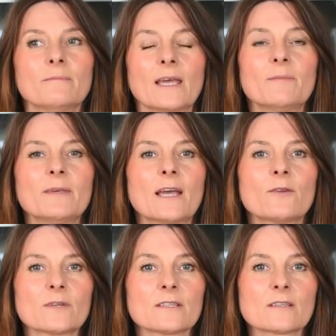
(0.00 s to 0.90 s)
may be a
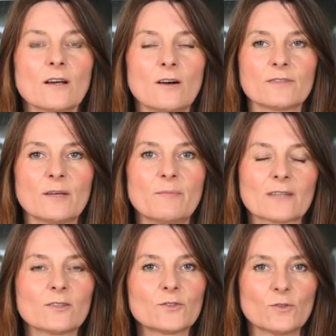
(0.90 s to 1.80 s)
risk of the
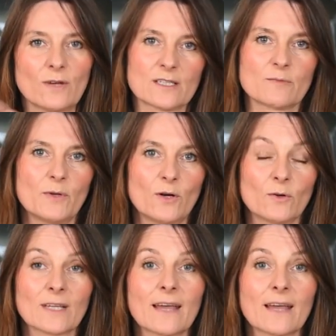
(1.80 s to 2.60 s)
bottle to explode,